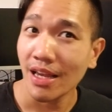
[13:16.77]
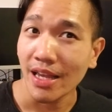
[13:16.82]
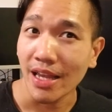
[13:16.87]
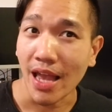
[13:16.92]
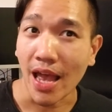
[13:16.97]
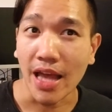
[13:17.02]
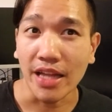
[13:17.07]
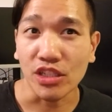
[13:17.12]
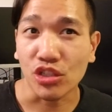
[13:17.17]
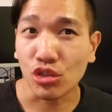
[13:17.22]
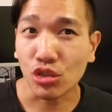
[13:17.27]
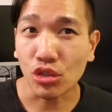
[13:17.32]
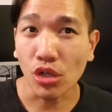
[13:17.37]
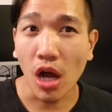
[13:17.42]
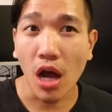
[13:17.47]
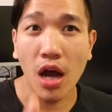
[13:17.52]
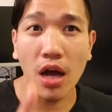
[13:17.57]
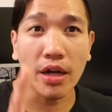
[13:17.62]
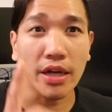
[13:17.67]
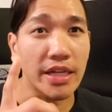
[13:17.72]
and
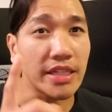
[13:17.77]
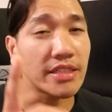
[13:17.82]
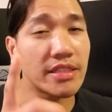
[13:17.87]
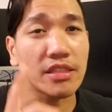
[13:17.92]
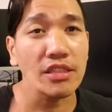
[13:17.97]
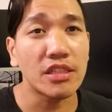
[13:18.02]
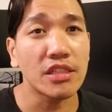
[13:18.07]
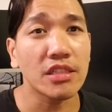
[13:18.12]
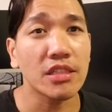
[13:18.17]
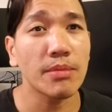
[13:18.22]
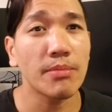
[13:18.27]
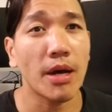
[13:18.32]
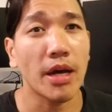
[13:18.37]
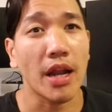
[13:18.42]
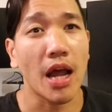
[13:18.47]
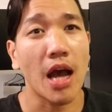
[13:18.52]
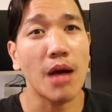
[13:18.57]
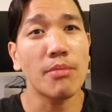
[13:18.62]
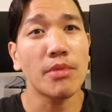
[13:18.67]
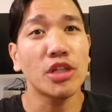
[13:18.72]
strong isn't just
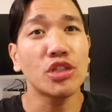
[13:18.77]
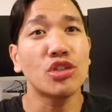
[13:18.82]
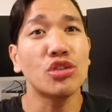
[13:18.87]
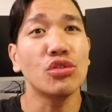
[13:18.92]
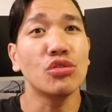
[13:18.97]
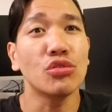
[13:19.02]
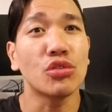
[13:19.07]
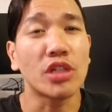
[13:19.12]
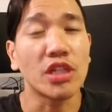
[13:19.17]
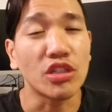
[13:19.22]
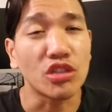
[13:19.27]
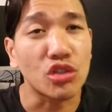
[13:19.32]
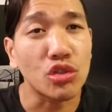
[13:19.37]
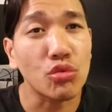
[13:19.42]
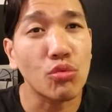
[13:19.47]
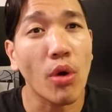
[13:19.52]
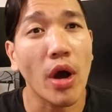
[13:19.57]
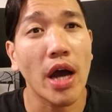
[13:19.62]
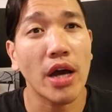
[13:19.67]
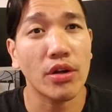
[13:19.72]
about how much you can
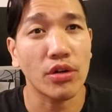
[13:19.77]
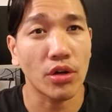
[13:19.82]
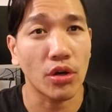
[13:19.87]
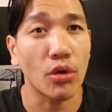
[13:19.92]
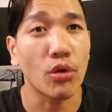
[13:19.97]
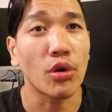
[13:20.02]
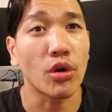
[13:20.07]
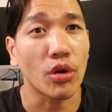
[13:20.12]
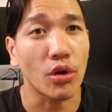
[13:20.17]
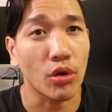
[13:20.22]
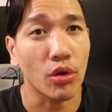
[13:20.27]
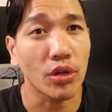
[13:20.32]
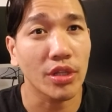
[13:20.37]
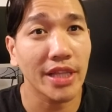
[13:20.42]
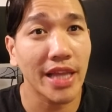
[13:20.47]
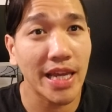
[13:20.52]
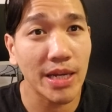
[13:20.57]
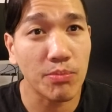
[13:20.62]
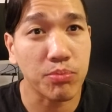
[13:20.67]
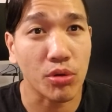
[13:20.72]
squat or, or, or
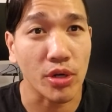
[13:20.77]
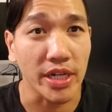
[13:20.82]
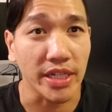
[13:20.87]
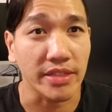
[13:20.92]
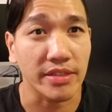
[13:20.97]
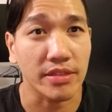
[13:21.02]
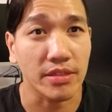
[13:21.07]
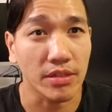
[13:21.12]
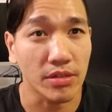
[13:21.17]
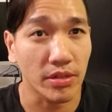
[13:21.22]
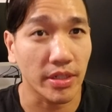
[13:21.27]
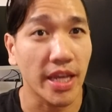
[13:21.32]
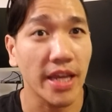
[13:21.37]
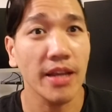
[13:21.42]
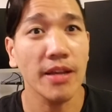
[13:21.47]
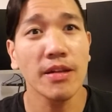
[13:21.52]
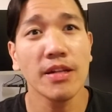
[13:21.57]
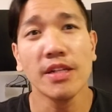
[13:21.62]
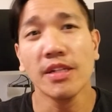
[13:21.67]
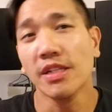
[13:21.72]
leg press,
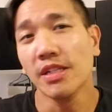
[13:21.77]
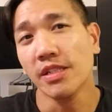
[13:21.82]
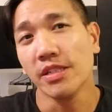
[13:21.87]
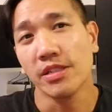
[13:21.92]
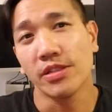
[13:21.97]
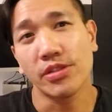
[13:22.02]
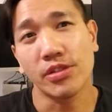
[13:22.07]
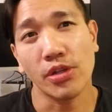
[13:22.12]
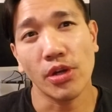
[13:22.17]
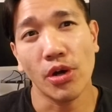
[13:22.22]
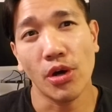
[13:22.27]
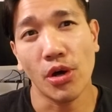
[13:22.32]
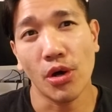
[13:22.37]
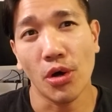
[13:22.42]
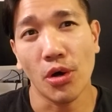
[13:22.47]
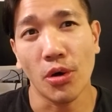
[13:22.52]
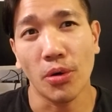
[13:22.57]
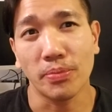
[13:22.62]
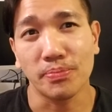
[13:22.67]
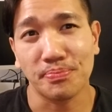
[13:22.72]
okay?
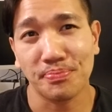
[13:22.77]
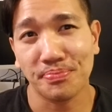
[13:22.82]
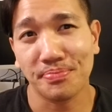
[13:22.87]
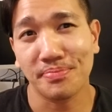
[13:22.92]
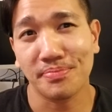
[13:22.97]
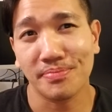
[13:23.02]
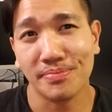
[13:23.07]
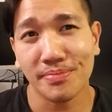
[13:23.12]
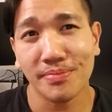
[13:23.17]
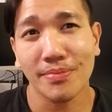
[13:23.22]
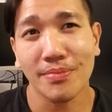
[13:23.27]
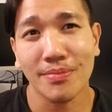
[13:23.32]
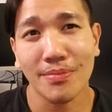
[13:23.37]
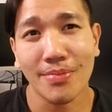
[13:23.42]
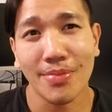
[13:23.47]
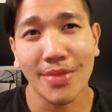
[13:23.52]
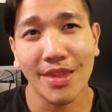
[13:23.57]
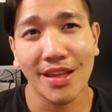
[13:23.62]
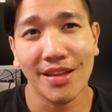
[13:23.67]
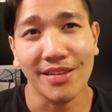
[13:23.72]
So,
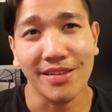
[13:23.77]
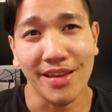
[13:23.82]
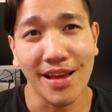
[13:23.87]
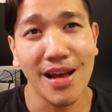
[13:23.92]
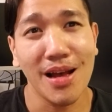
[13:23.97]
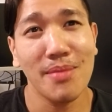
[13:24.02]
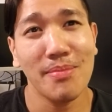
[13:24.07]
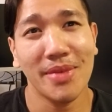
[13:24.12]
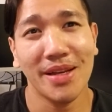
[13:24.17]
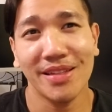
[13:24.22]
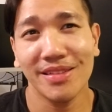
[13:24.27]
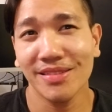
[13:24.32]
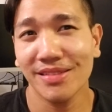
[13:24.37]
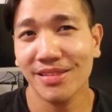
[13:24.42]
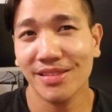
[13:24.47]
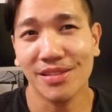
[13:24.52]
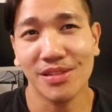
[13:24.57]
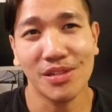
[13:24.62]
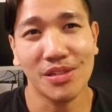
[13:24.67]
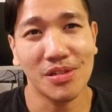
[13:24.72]
yeah, man,
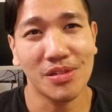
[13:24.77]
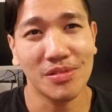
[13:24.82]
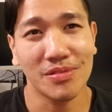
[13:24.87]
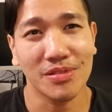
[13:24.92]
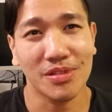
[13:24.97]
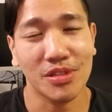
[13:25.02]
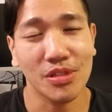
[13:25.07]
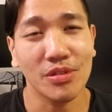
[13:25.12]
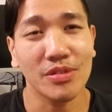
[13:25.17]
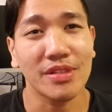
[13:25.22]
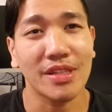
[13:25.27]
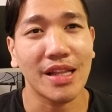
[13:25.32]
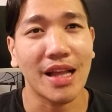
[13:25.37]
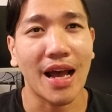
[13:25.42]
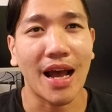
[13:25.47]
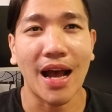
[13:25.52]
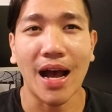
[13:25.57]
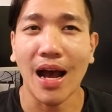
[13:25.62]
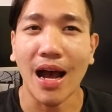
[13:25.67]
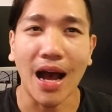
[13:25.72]
so, so
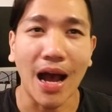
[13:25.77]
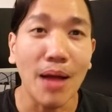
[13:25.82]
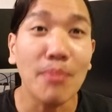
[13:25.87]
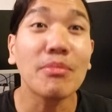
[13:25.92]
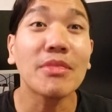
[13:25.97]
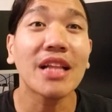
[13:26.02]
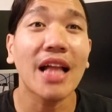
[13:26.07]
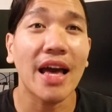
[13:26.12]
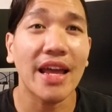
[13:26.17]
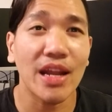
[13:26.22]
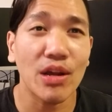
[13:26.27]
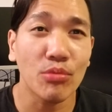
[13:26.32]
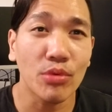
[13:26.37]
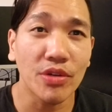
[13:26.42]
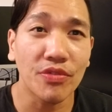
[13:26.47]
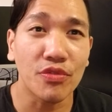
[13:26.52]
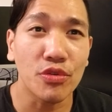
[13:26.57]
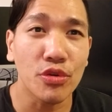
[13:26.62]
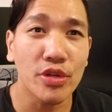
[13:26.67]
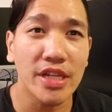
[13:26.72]
I'm glad I
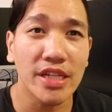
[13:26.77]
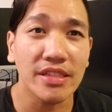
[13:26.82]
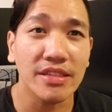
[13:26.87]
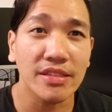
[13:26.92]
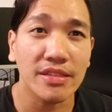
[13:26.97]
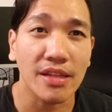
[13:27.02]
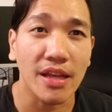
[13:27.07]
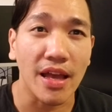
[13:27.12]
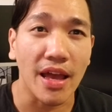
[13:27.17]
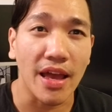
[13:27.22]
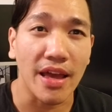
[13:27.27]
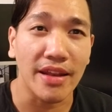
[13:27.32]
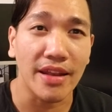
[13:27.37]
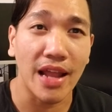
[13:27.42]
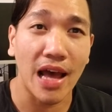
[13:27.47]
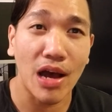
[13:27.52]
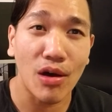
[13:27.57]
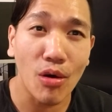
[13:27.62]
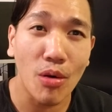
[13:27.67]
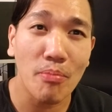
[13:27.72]
went through this, and
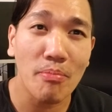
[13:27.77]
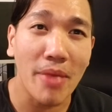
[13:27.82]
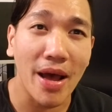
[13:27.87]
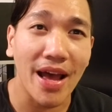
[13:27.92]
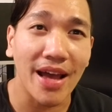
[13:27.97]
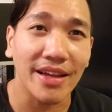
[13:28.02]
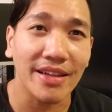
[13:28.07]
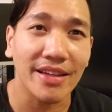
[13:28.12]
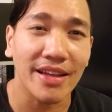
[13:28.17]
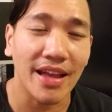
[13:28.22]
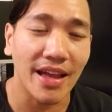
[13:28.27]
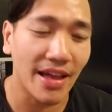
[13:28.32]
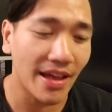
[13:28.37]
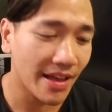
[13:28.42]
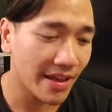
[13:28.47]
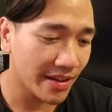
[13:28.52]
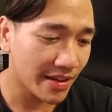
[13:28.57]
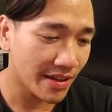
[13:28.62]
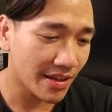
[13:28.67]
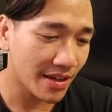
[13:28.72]
now I'm back,
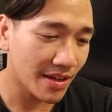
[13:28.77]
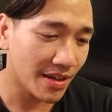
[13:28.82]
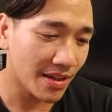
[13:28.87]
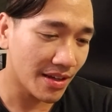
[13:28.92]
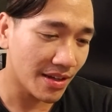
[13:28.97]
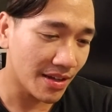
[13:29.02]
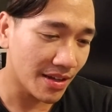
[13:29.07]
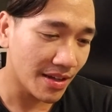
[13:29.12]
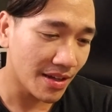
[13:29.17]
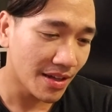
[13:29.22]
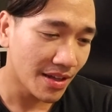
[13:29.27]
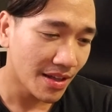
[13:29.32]
and uh,